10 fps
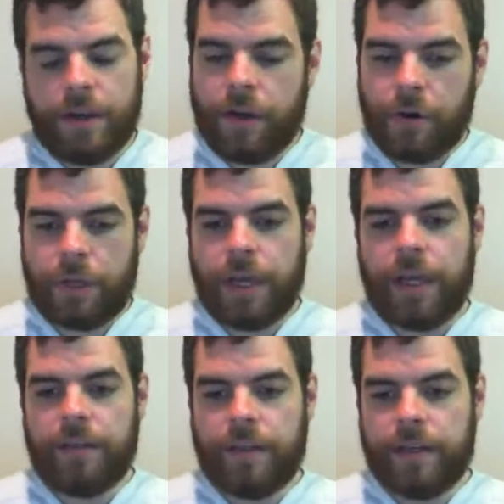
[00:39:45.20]

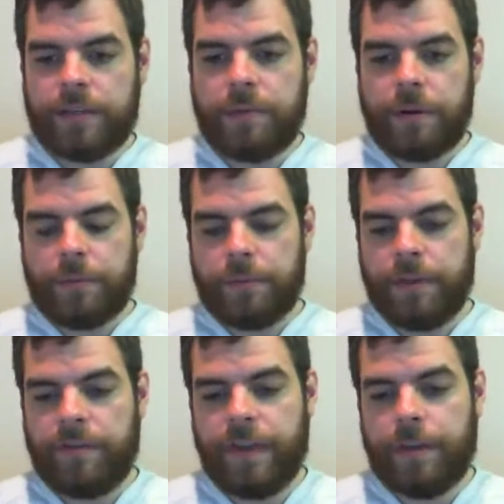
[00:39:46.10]
okay, then it's probably
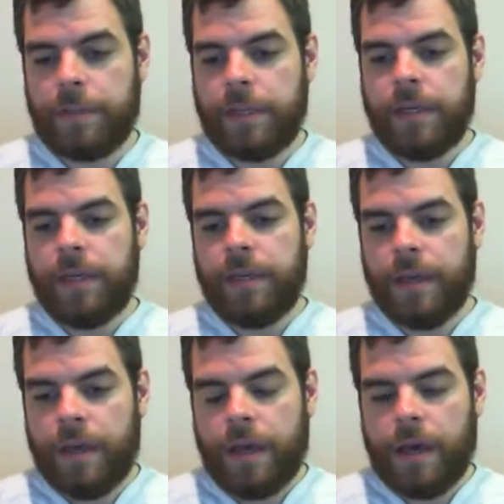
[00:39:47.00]
a family need.
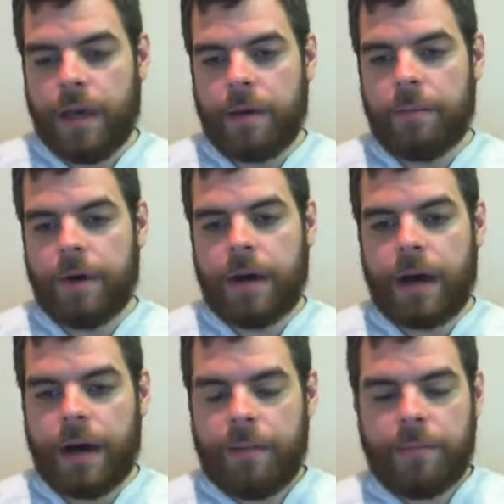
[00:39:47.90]

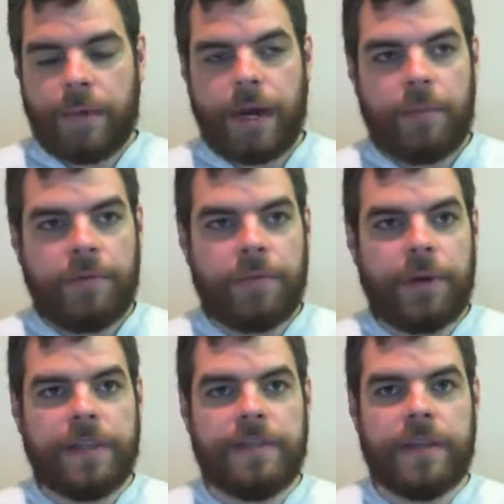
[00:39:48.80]
I'm of the
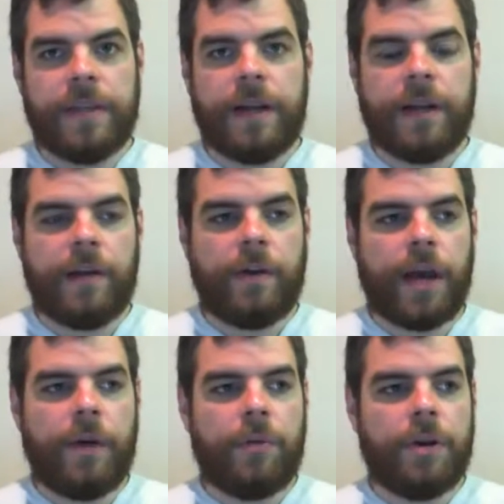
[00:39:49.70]
mindset that
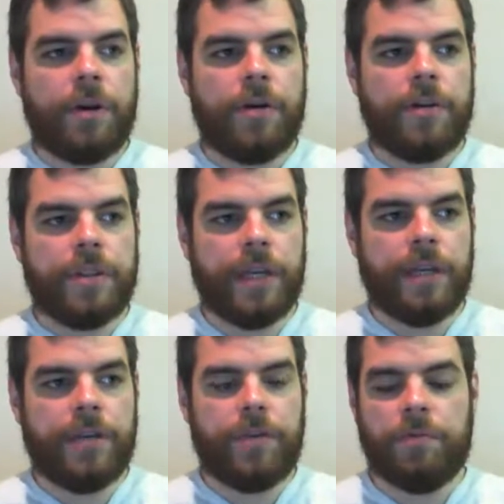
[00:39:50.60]
I want to
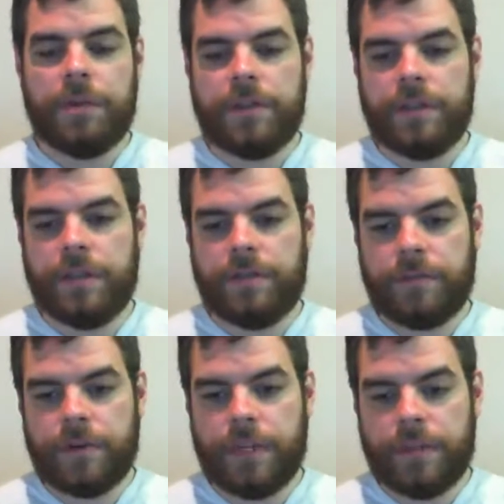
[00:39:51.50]
understand your reasoning
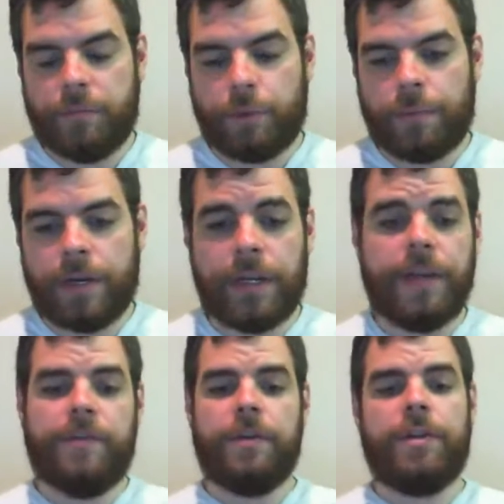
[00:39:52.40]
for needing more money.
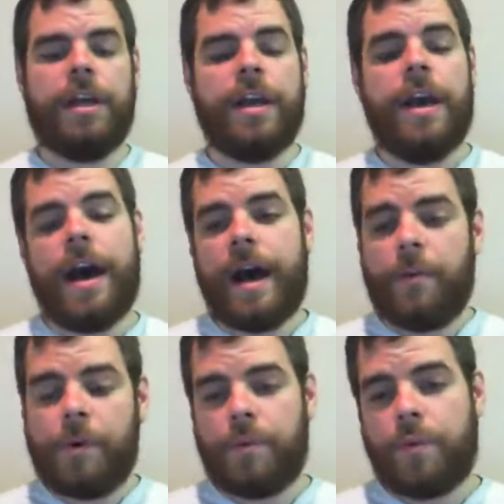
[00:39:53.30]
If you're like, I
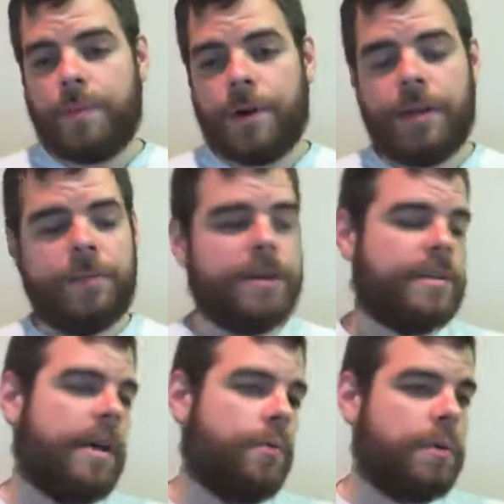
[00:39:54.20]
want more money because
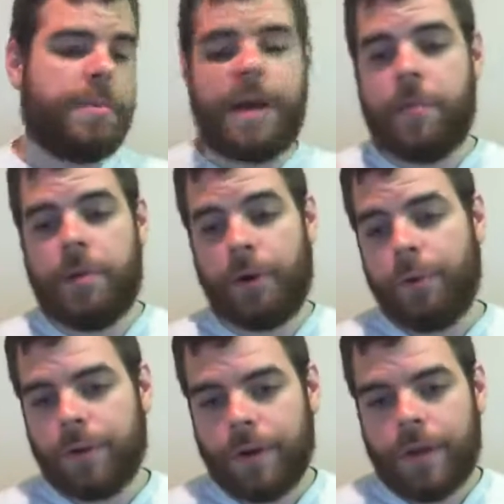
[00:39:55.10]
I want to buy a
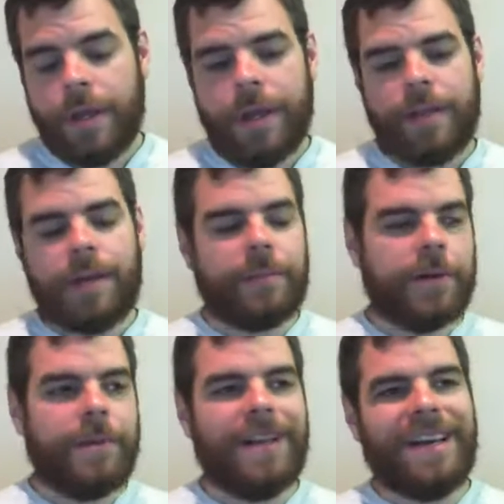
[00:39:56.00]
boat, then I'm going to
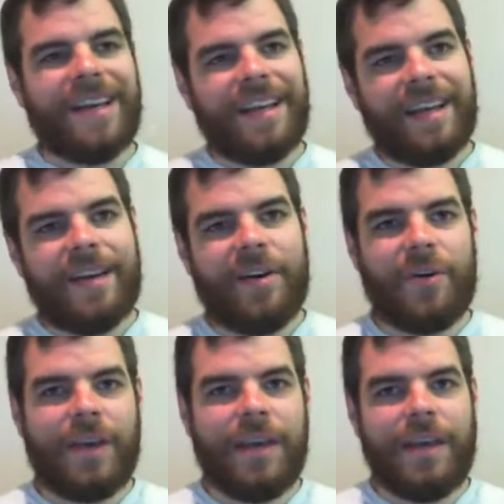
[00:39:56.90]
be like,
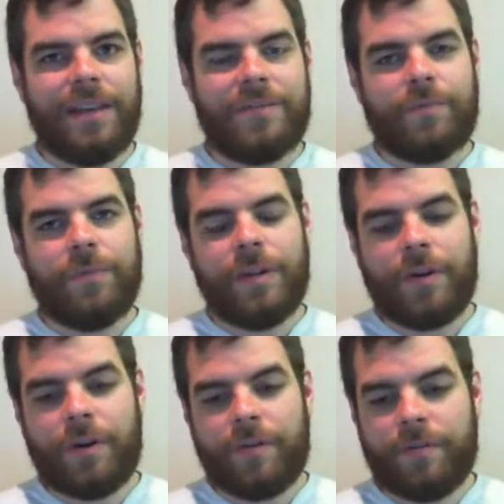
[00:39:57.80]
okay, it's really
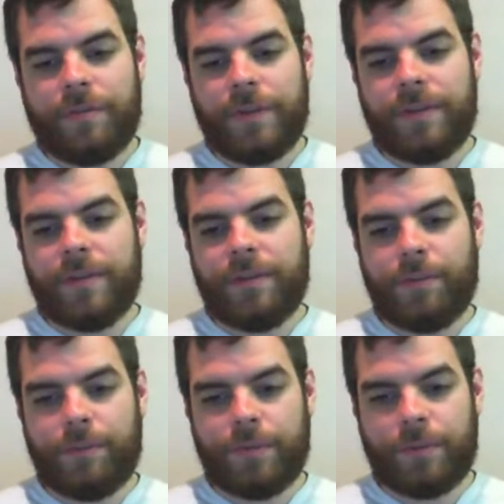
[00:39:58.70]
hard for me to
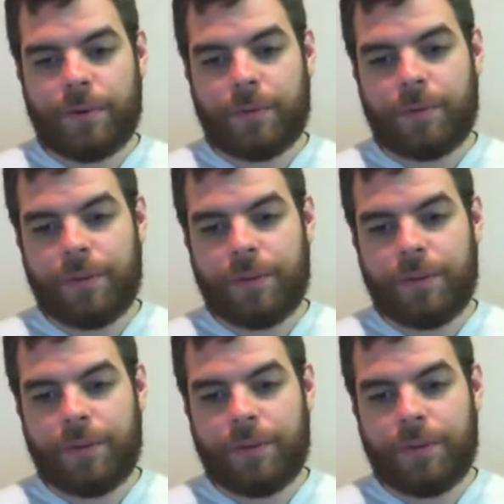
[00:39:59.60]
want to work